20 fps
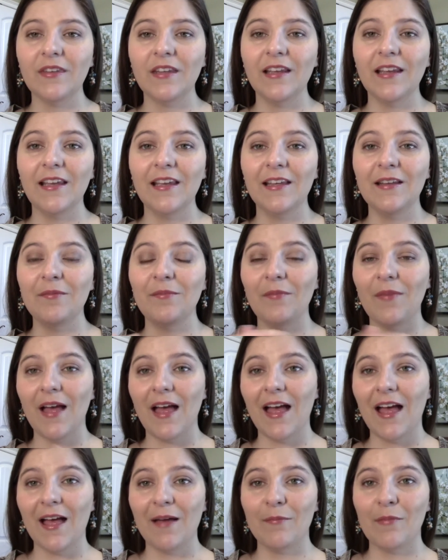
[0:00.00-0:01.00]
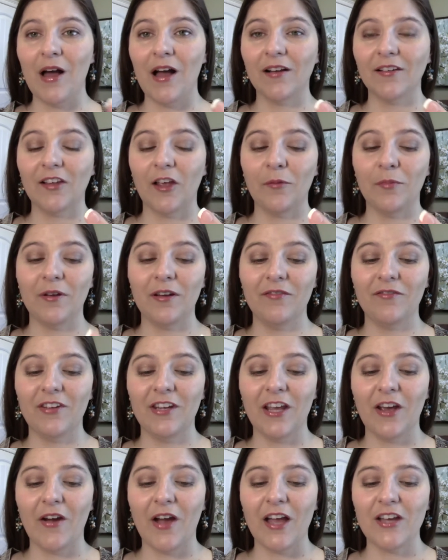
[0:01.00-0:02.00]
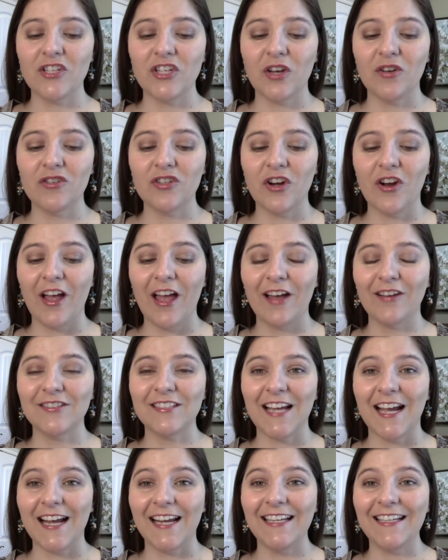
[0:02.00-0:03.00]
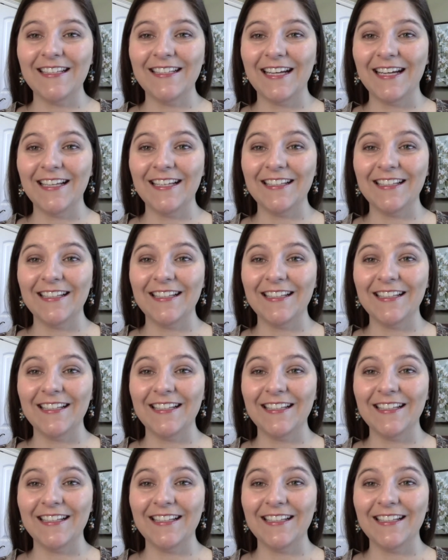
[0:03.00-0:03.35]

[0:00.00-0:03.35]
In my box opening video, I showed y'all how tiny